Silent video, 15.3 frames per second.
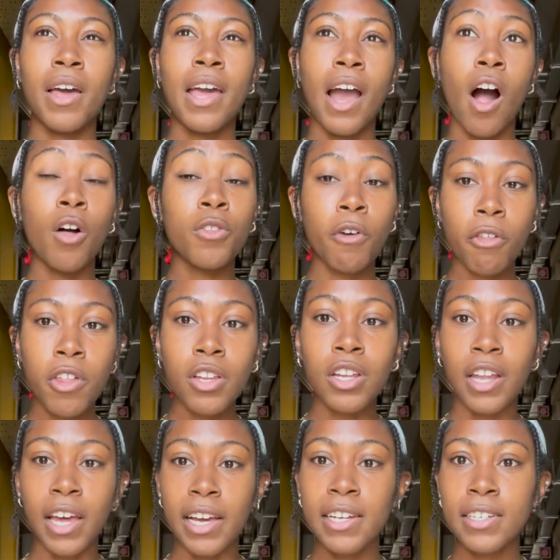Although the
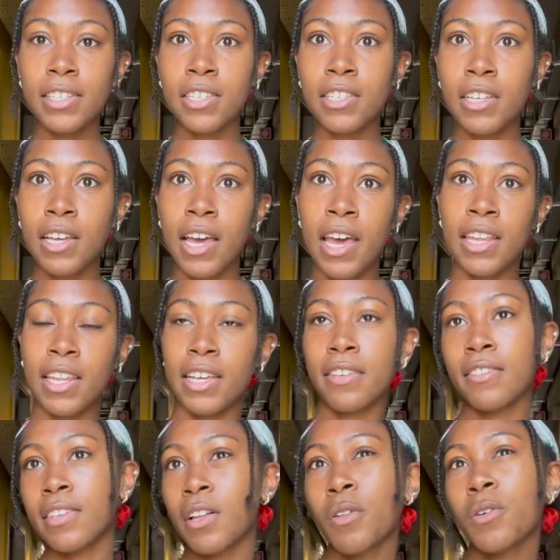lace and the
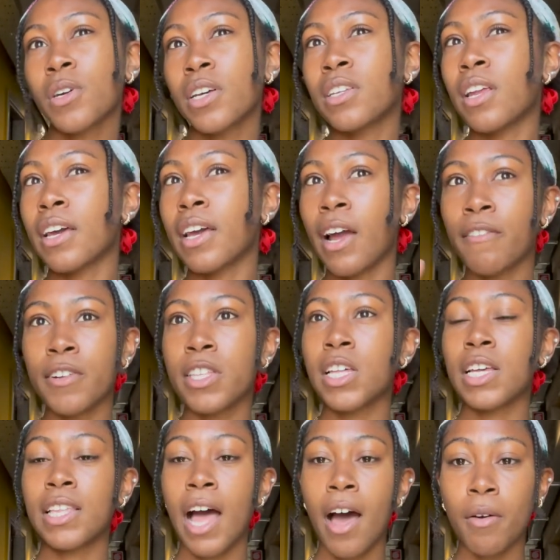silk and like everything
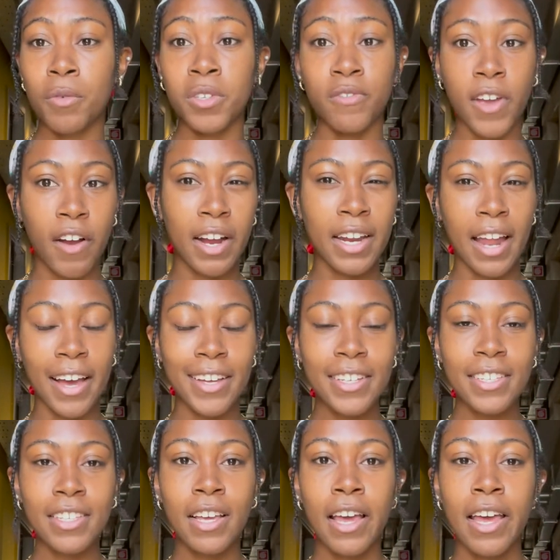like that was very
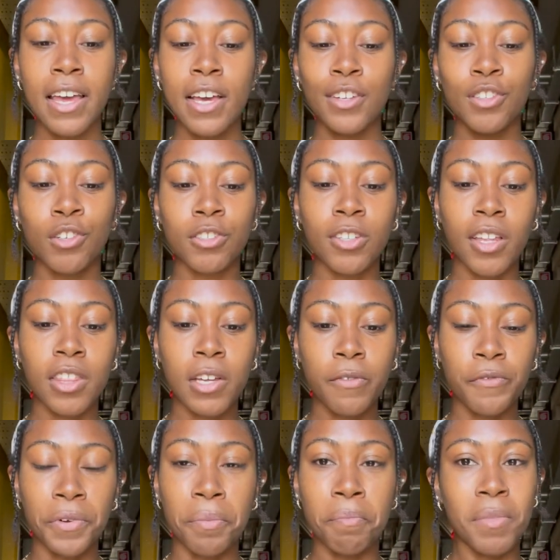nice, there's nothing
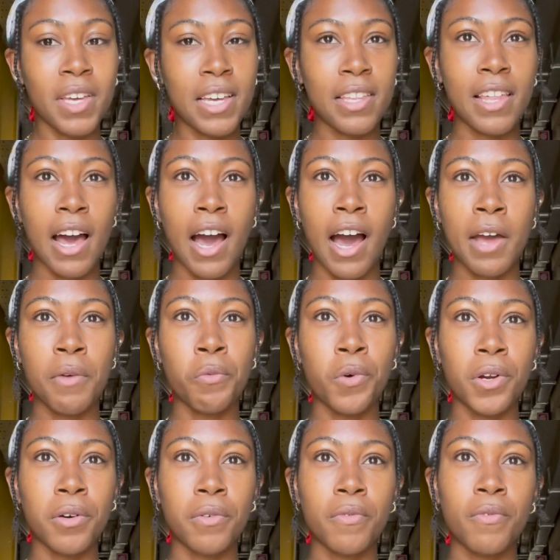for me that I would
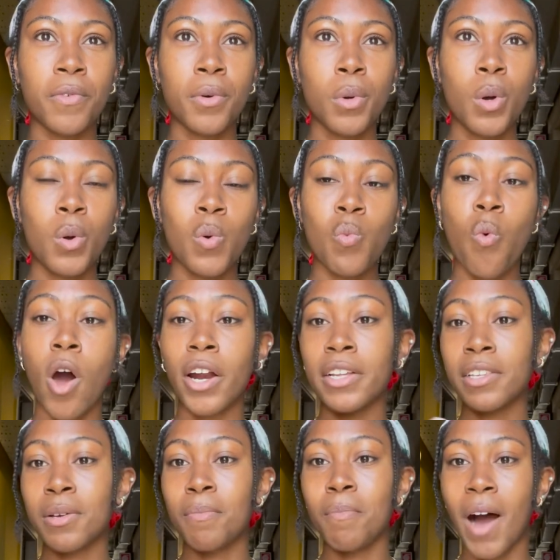have wanted
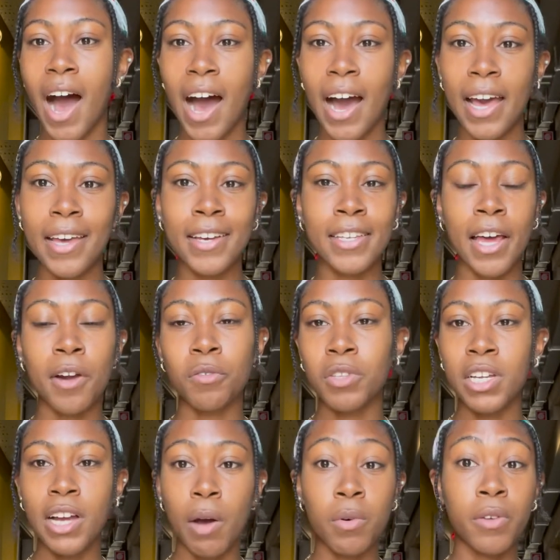to buy because I don't
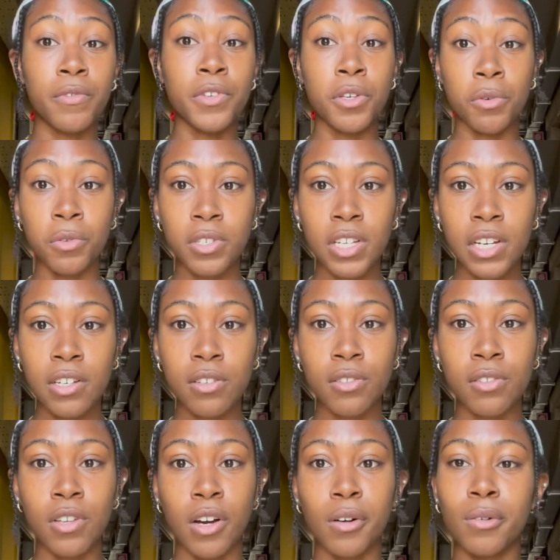think I would have used it.
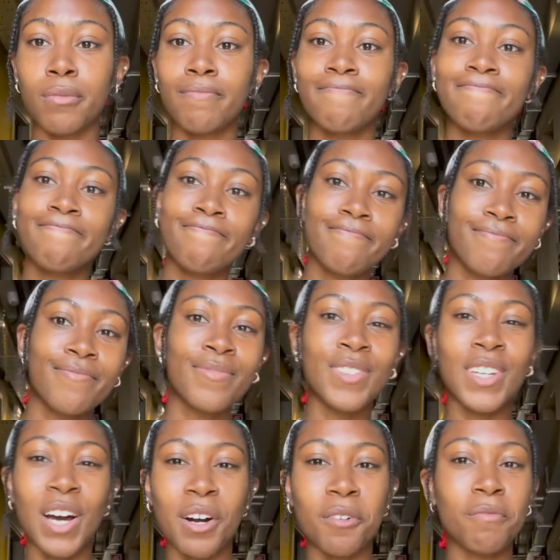So, you
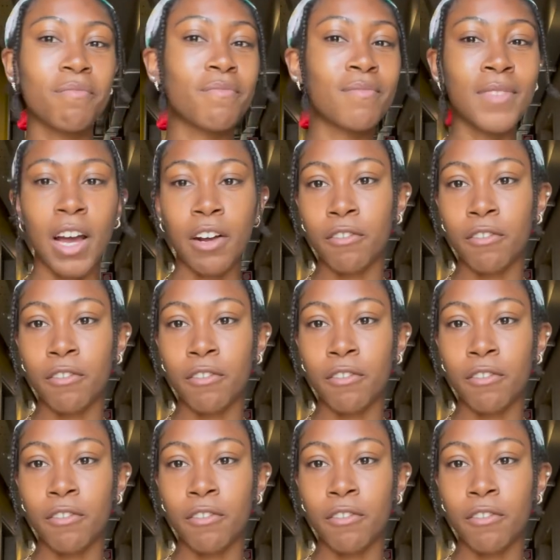know, not